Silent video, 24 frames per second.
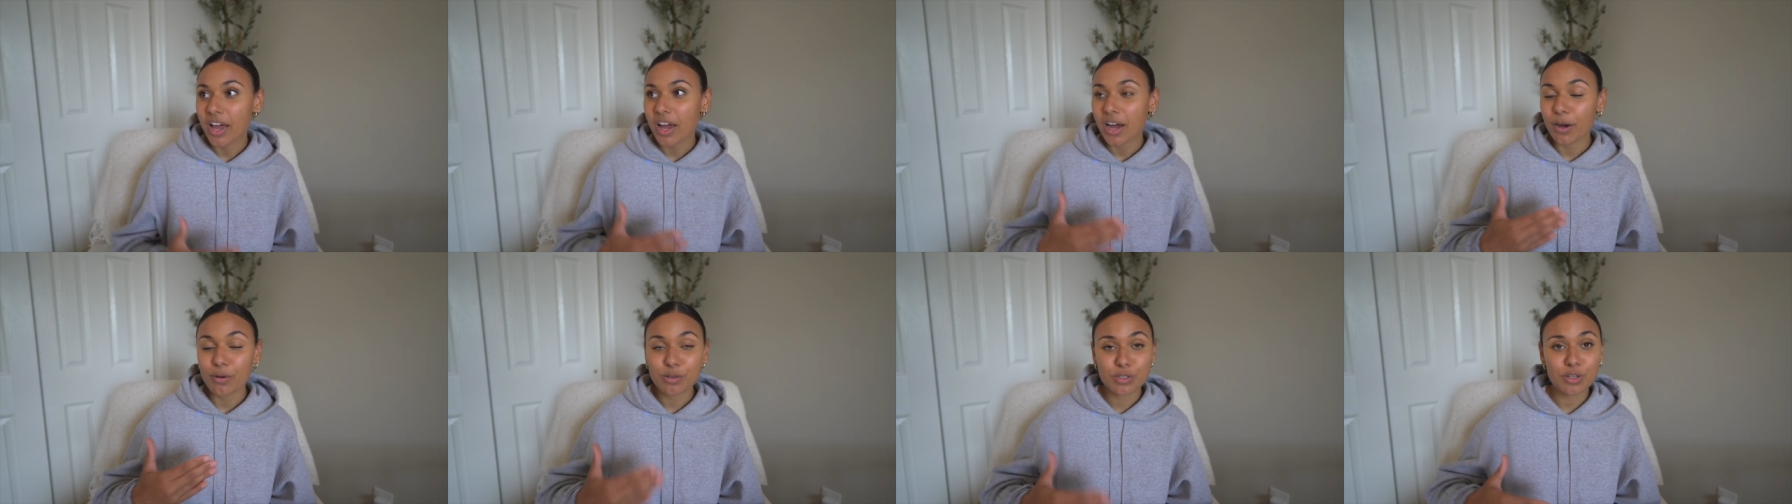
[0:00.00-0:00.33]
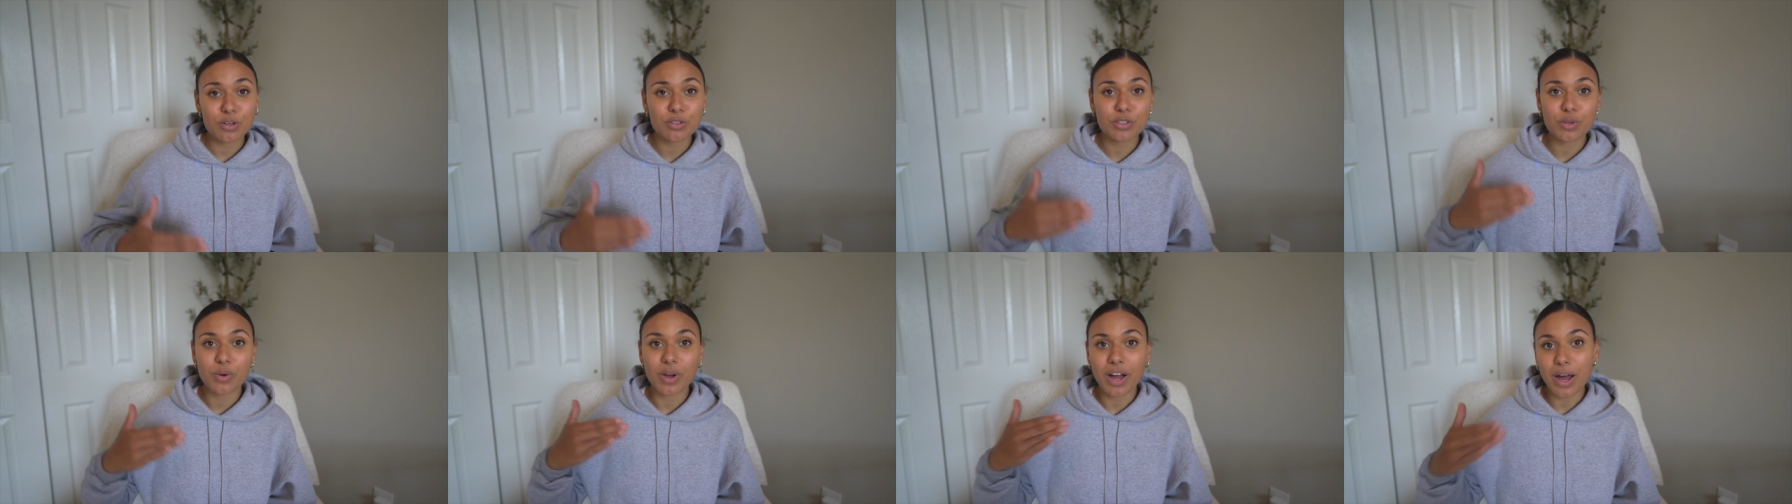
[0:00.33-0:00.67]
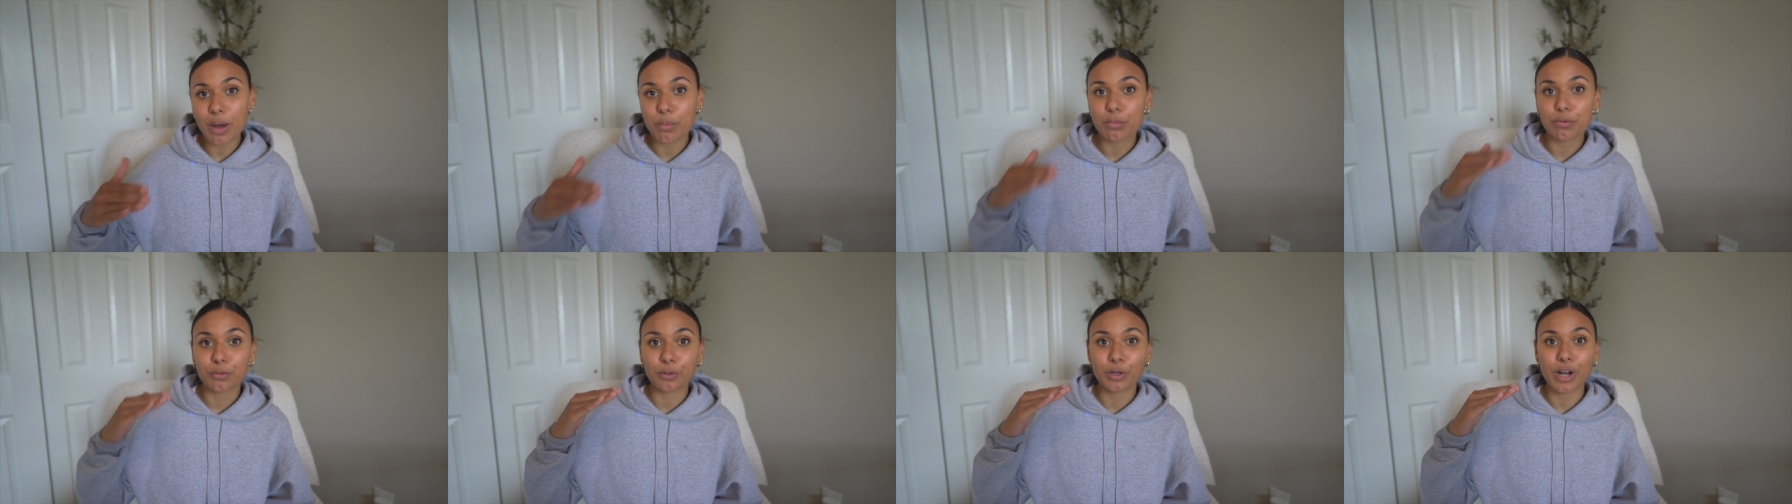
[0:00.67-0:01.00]
I was also
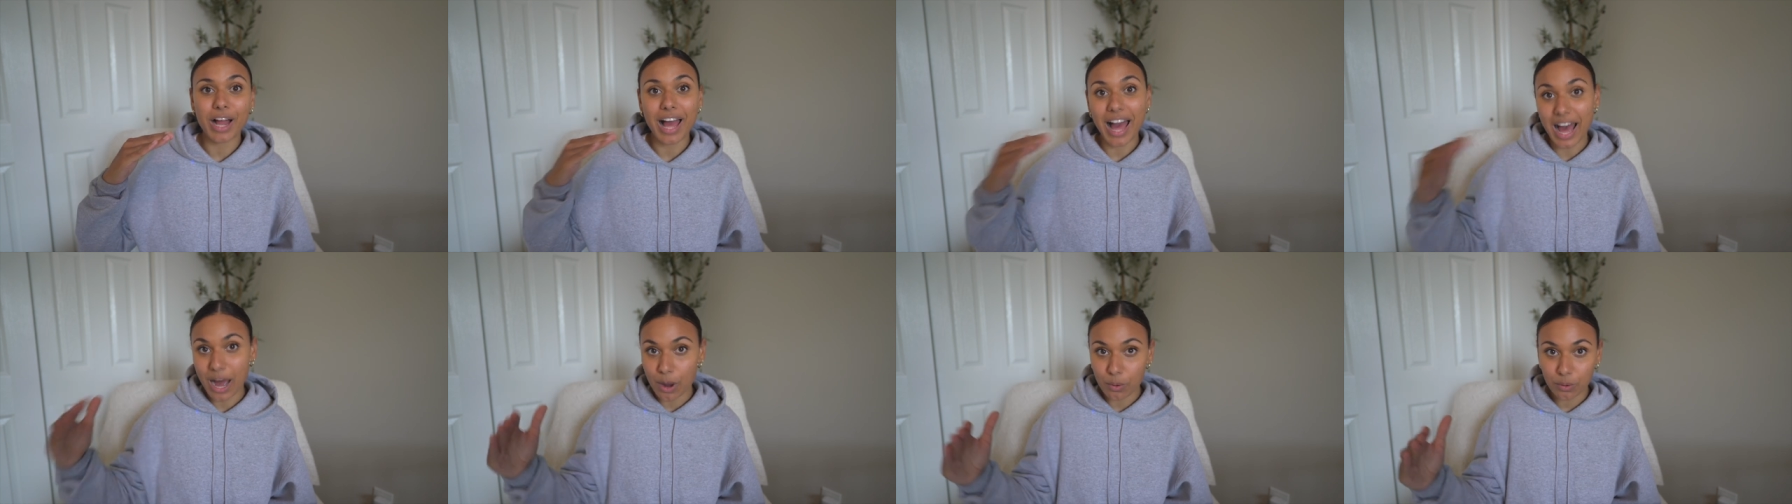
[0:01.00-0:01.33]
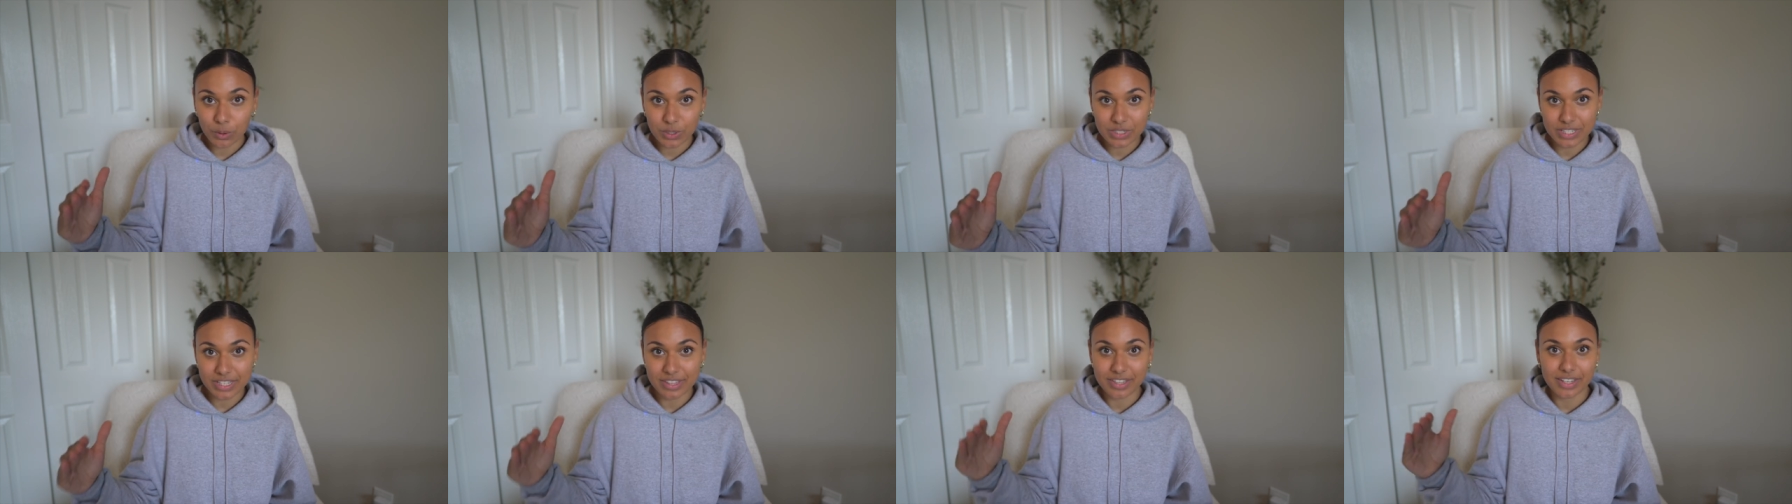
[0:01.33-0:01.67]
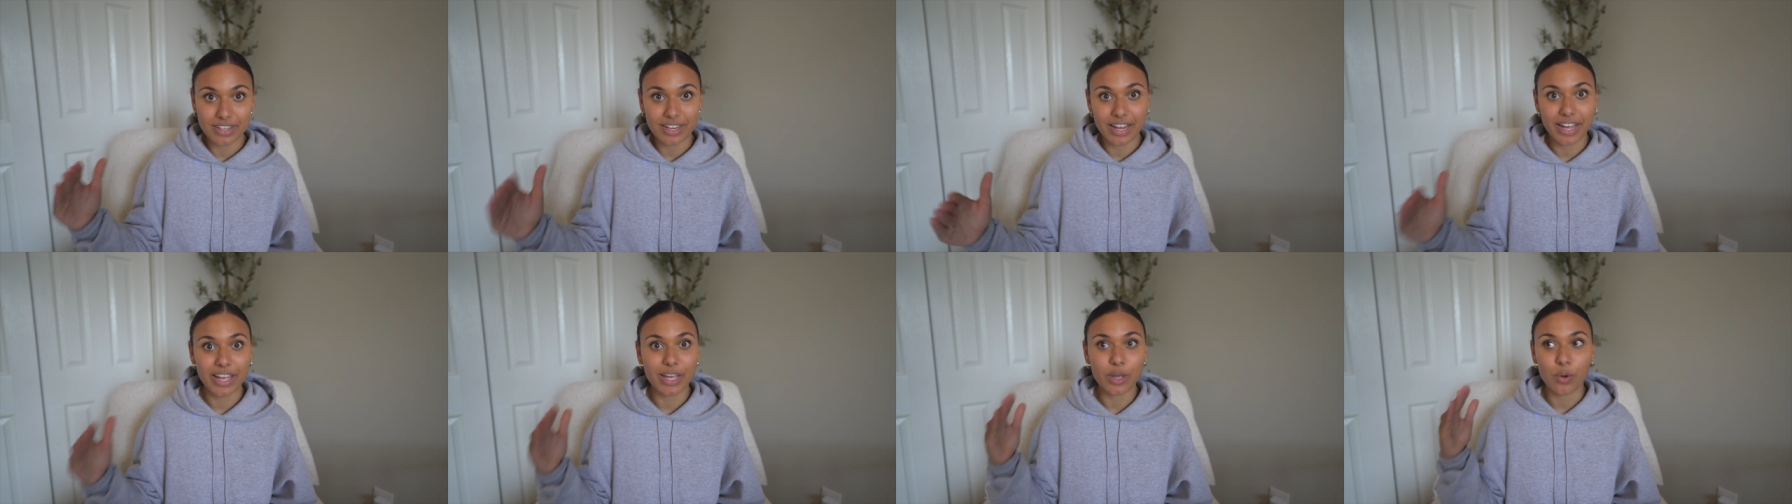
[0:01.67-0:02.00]
up for hours in the
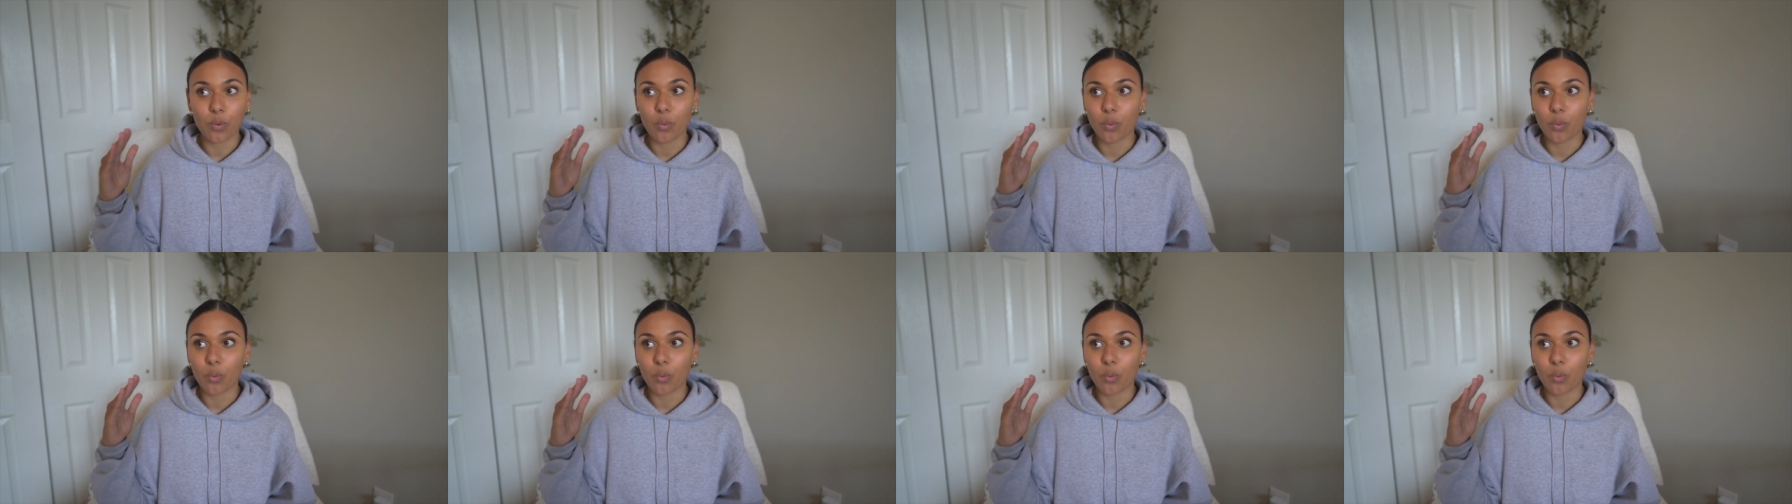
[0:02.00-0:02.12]
night